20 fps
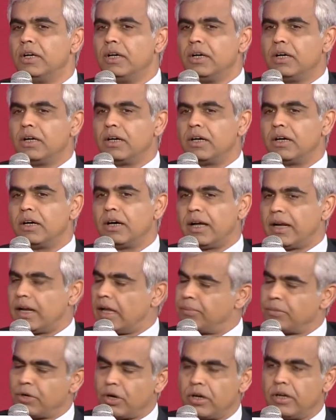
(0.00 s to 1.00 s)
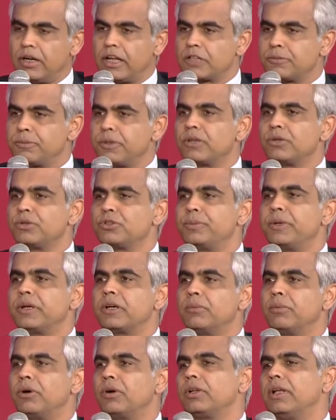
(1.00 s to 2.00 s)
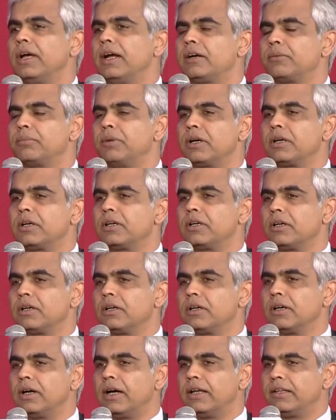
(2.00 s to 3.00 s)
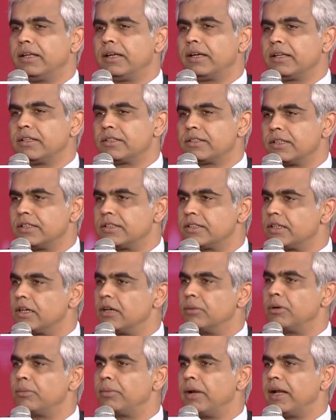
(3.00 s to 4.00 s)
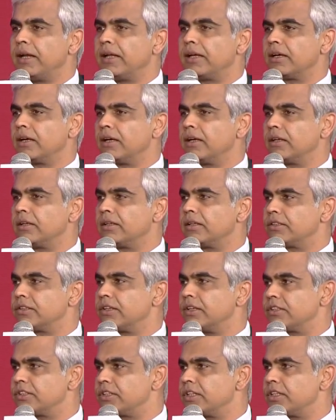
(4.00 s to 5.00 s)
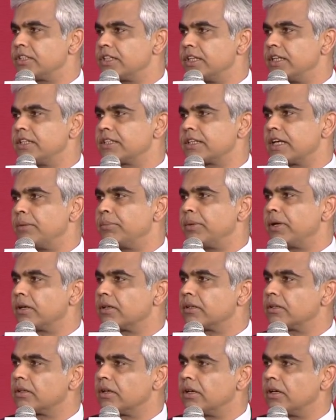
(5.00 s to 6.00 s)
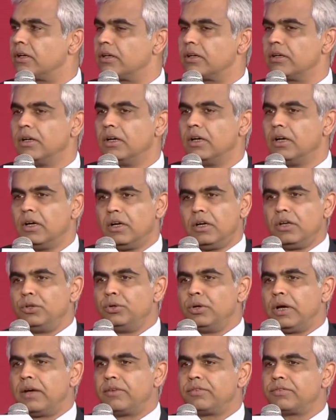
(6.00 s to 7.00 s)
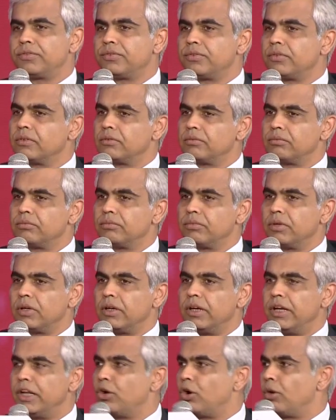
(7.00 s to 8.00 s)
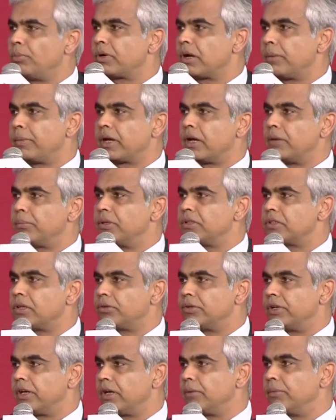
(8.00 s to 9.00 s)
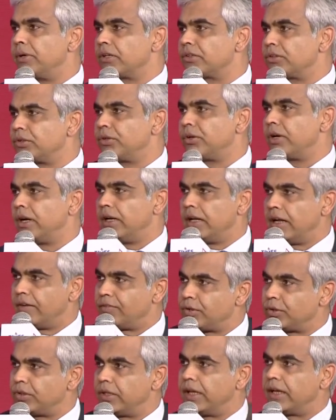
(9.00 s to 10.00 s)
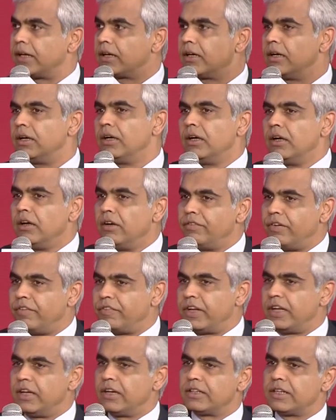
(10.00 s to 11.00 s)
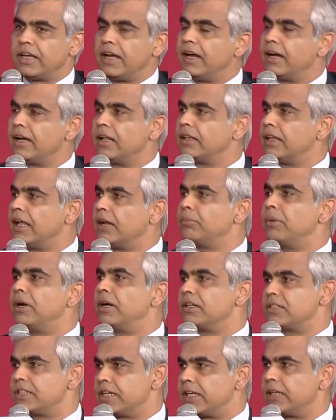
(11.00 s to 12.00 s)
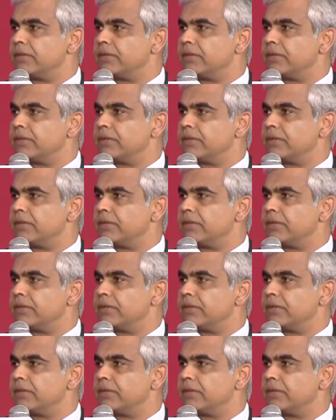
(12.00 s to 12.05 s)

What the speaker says: and I'm not an expert to speak about that, but I think it's urban planning, it's cityscaping. You have NEOM coming up in Saudi Arabia, so you really have to think 50 years ahead and then build a city.